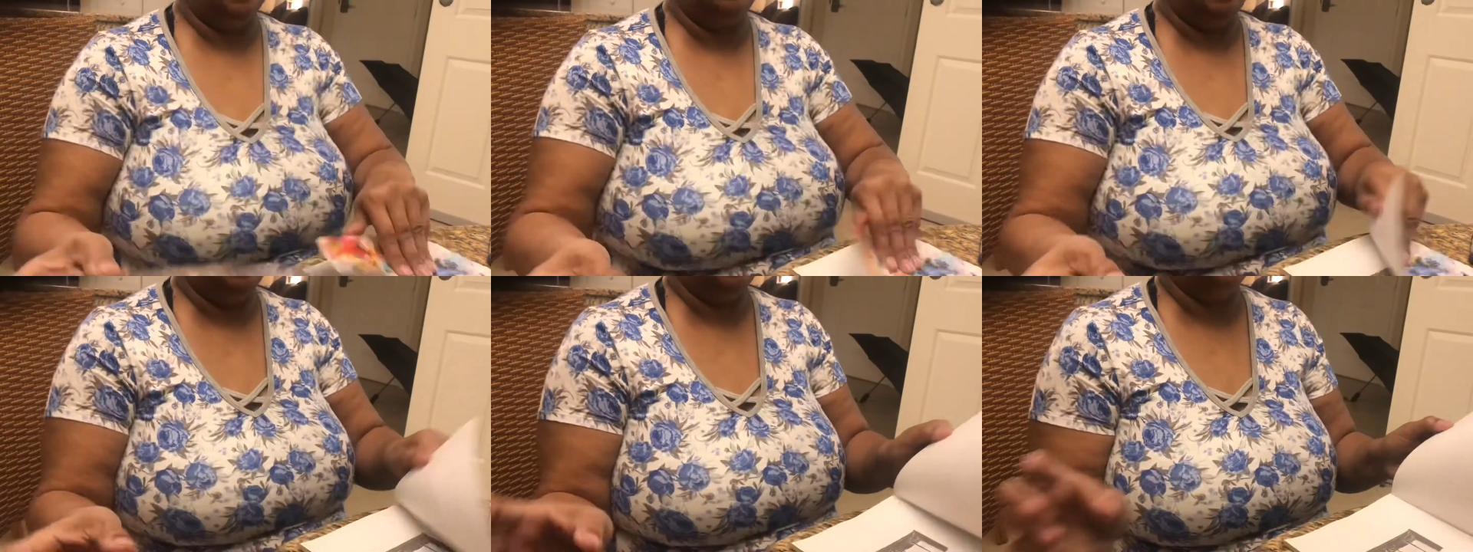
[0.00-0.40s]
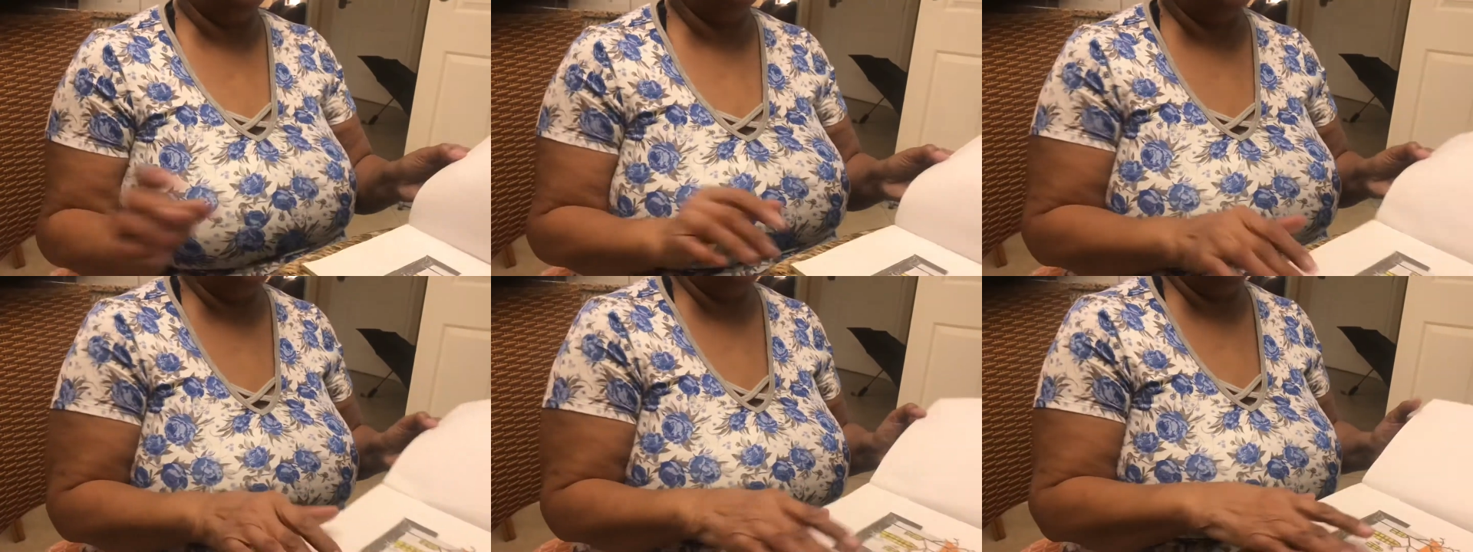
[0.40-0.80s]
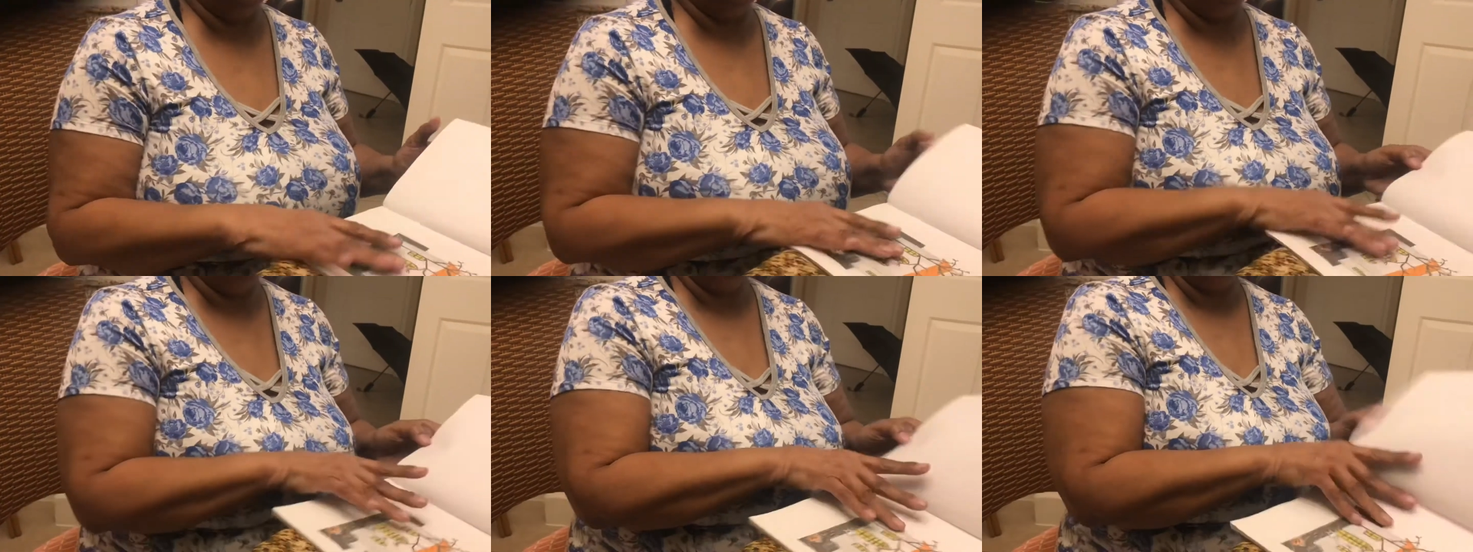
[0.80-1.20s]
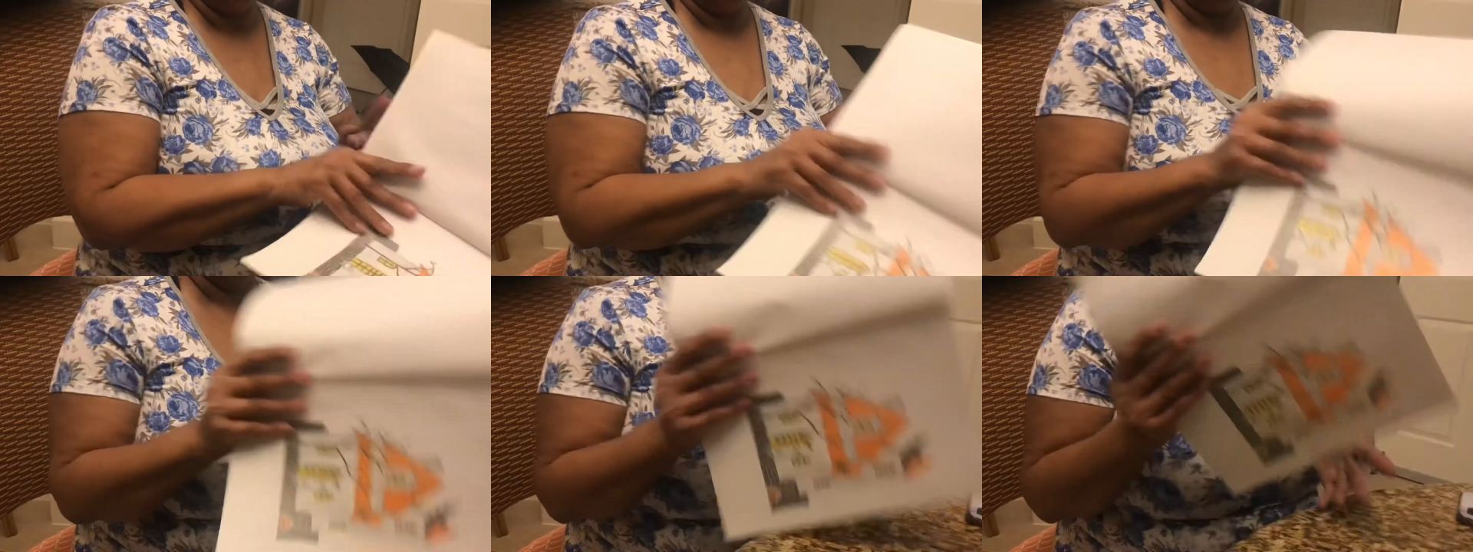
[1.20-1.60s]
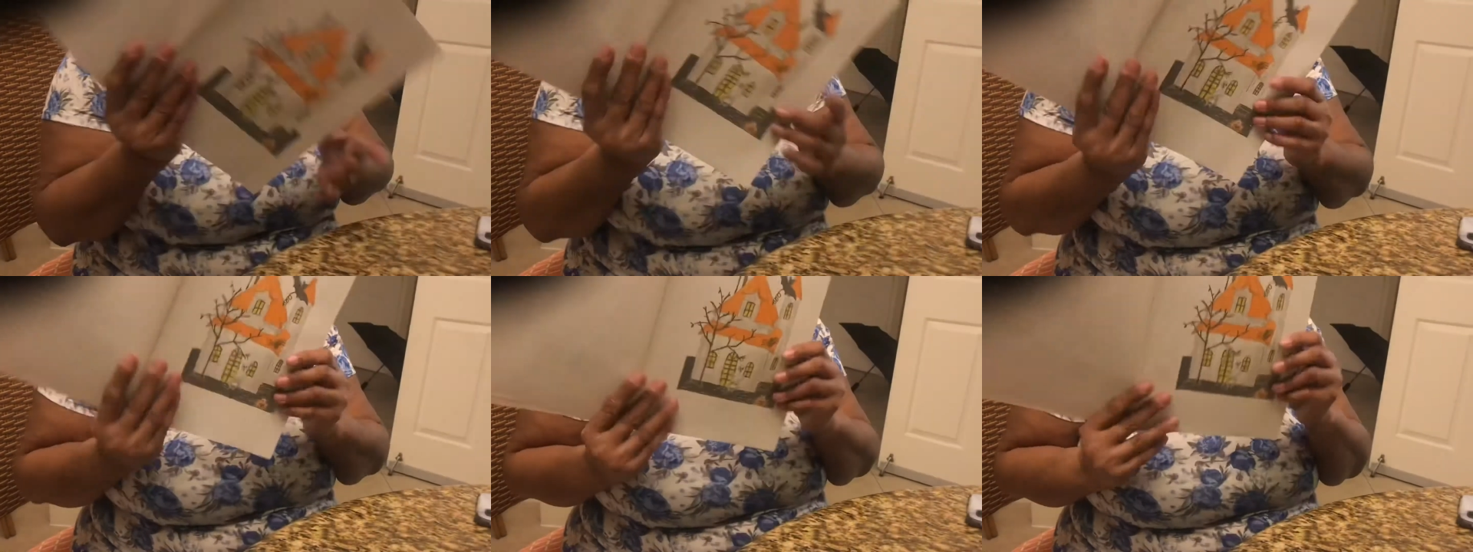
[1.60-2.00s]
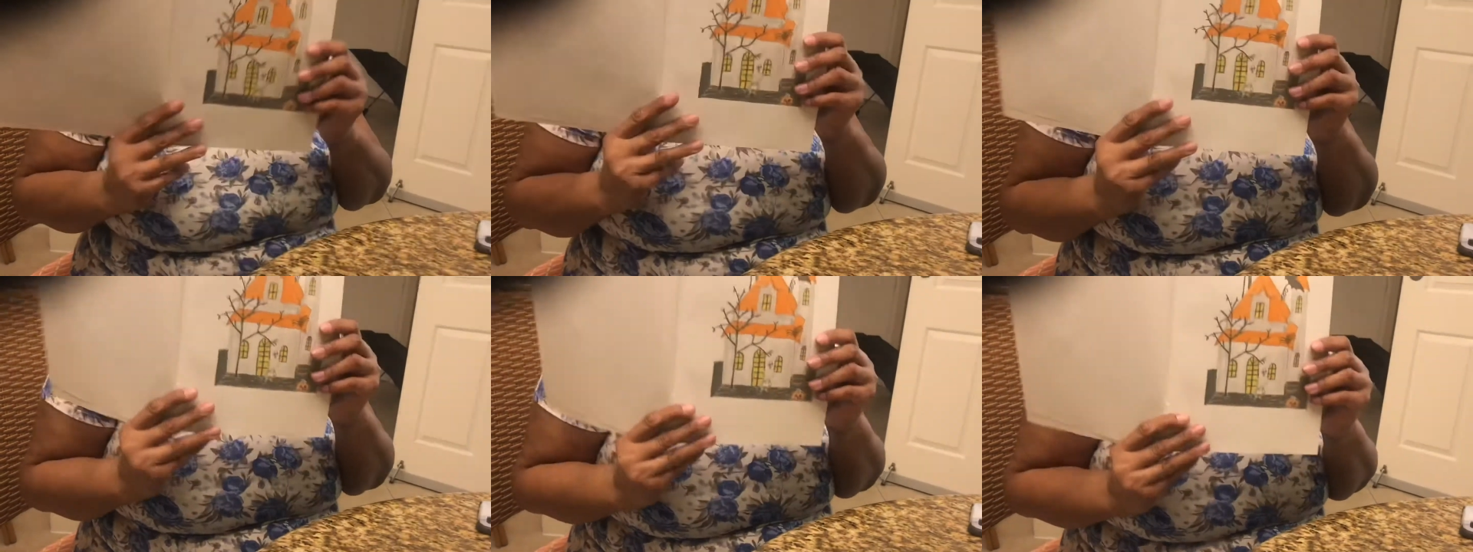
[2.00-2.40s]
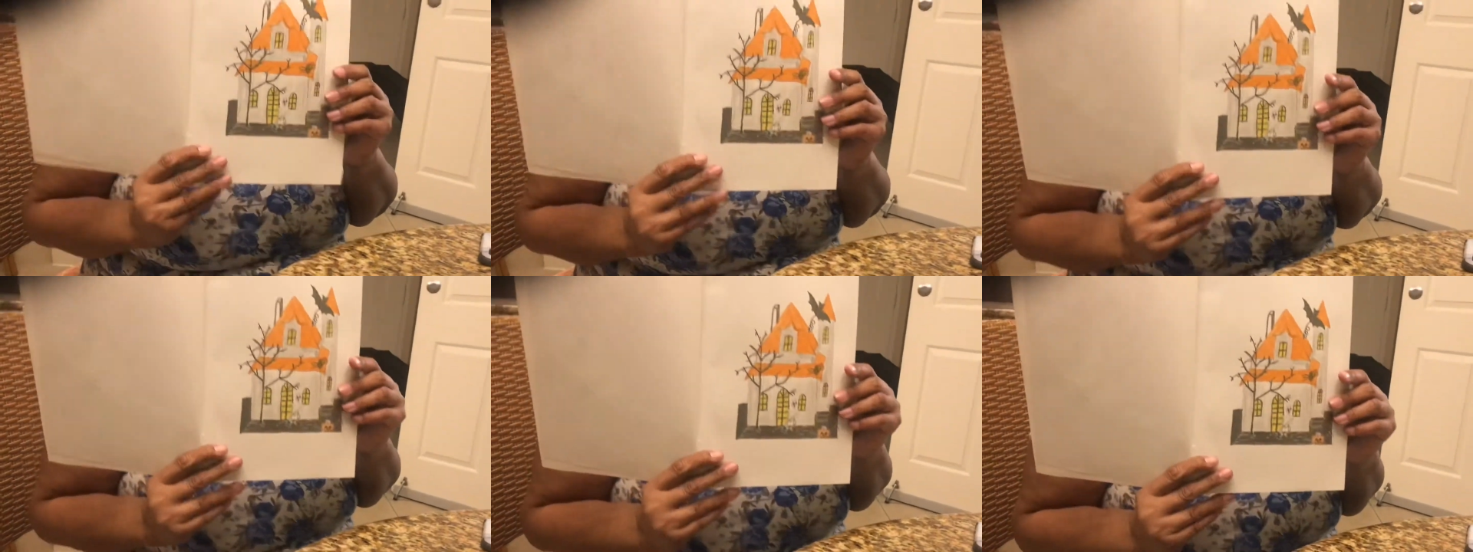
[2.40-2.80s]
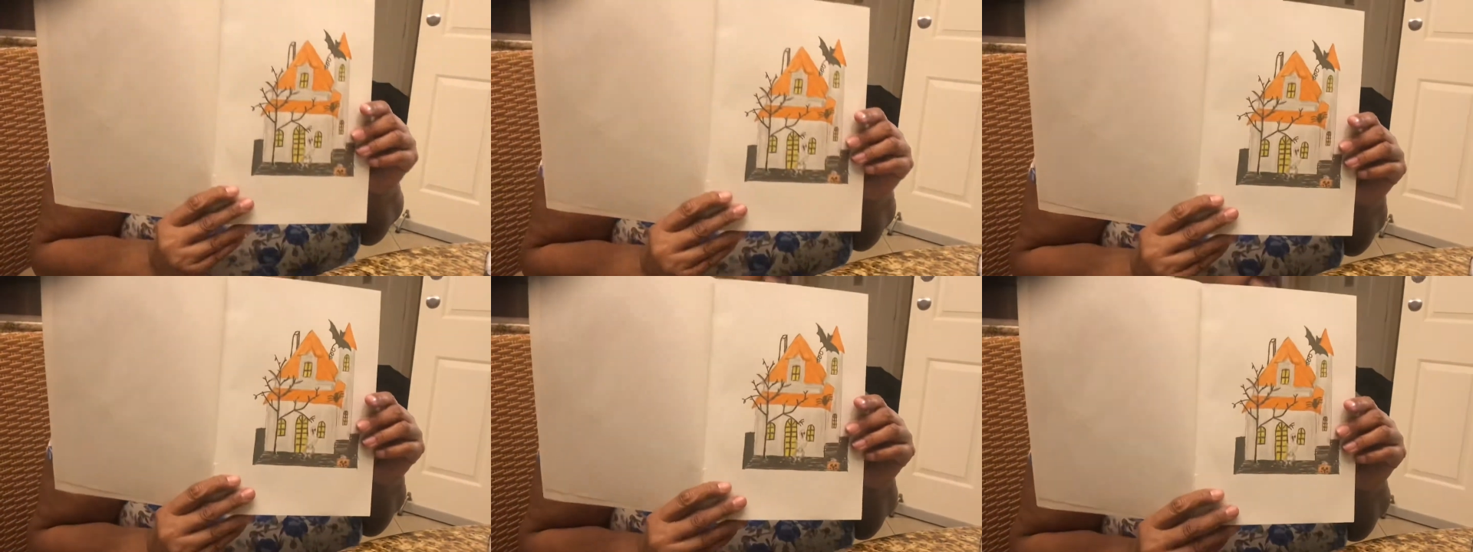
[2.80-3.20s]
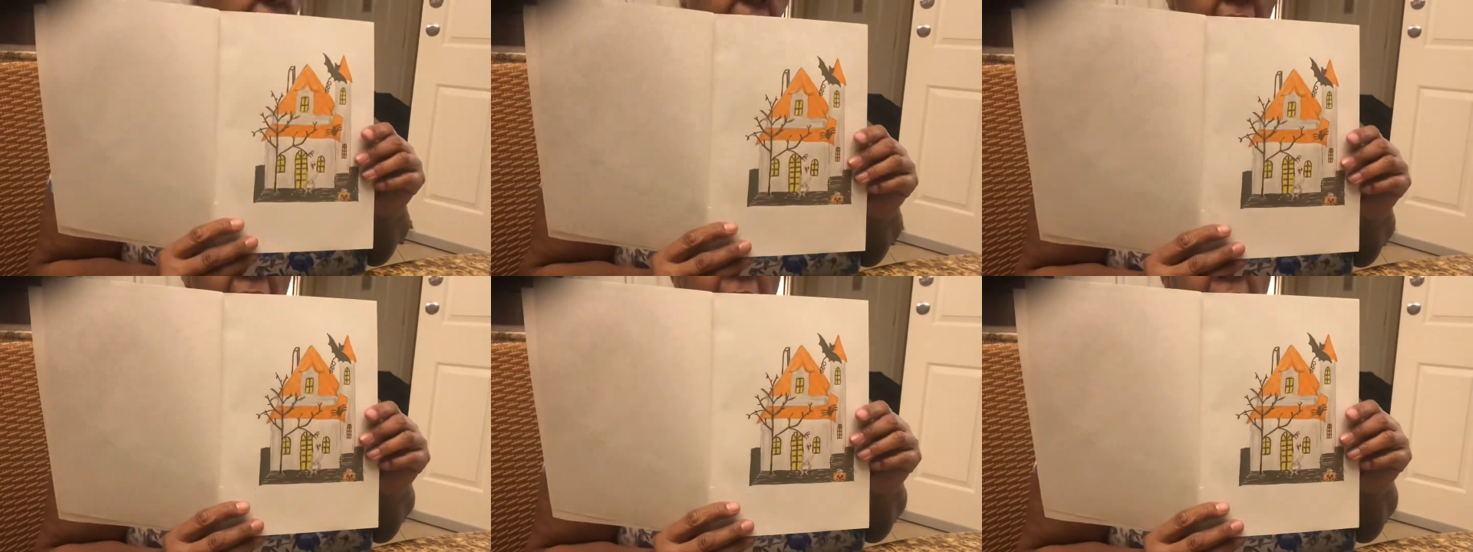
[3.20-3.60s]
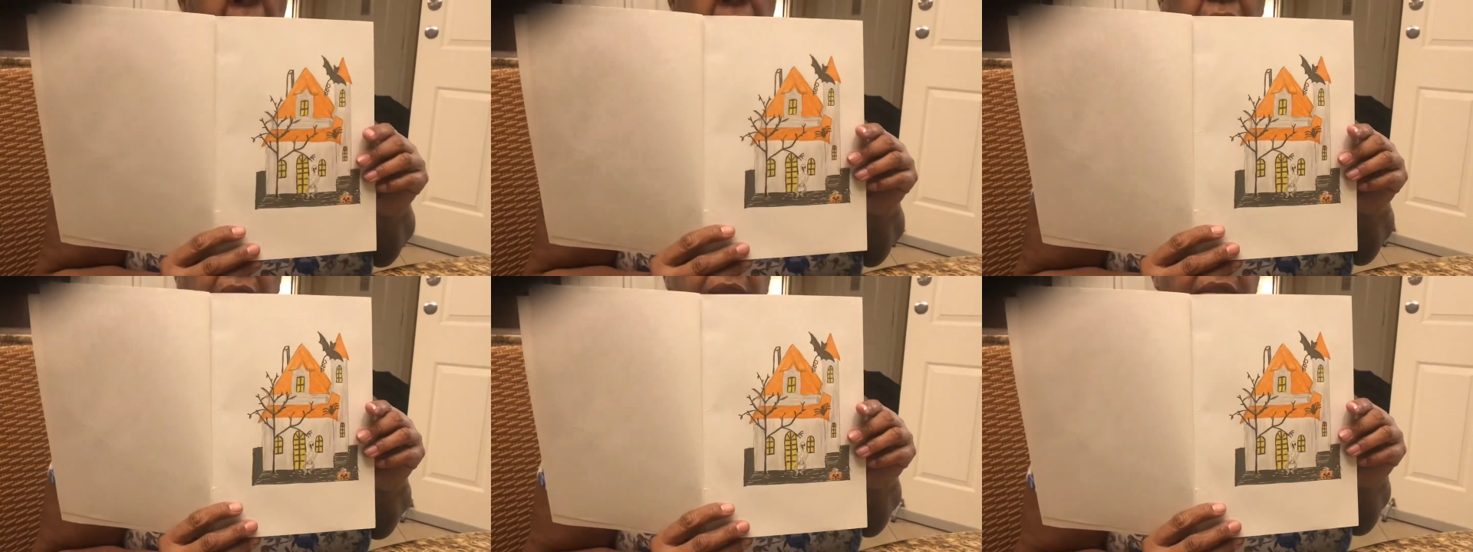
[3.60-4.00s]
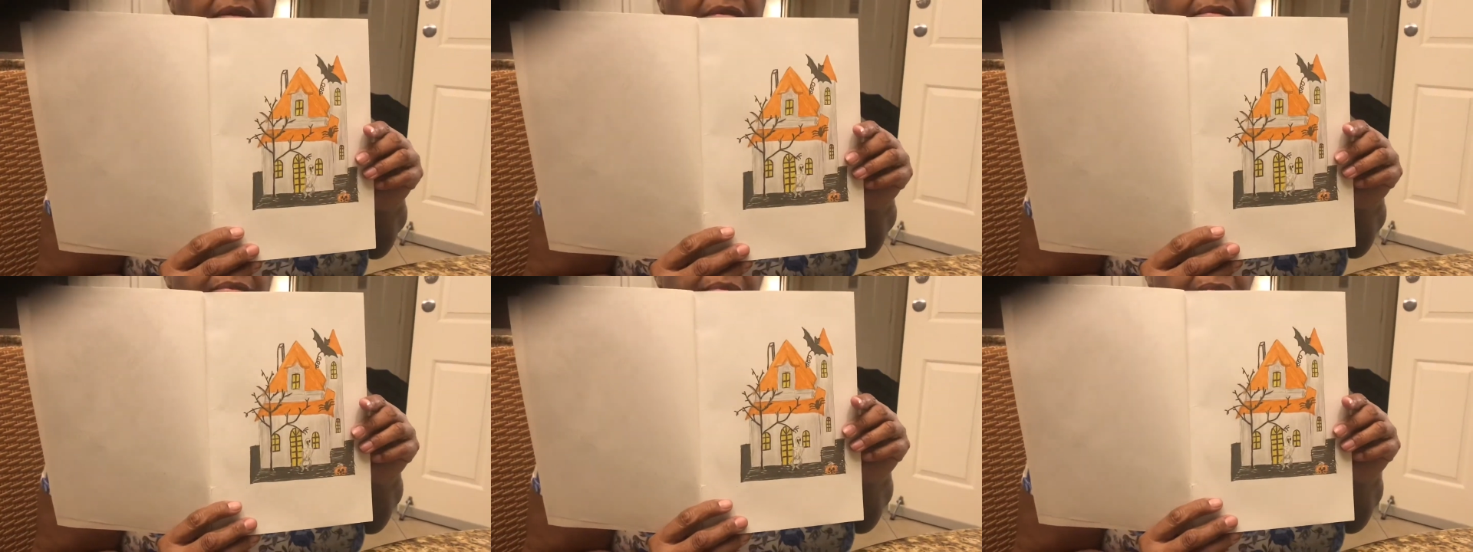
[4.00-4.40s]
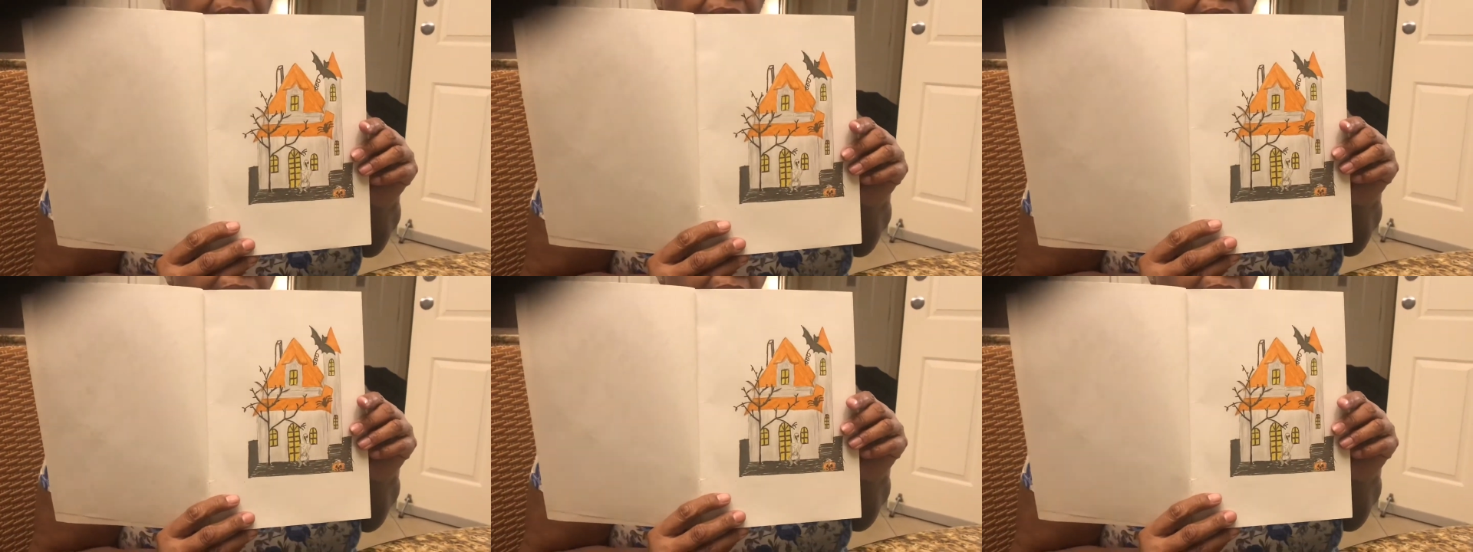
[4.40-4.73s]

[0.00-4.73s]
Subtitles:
Nobody's mouth can be seen.